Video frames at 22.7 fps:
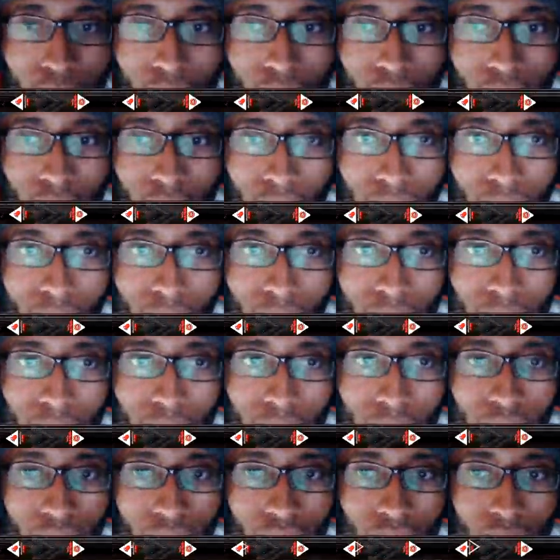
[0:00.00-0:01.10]

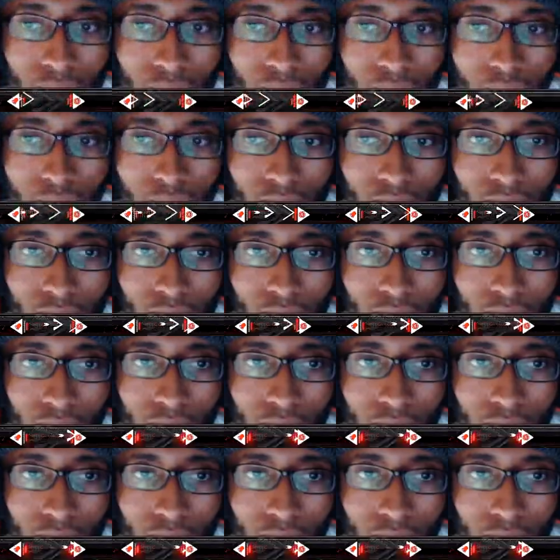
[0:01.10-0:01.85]
Nobody speaks.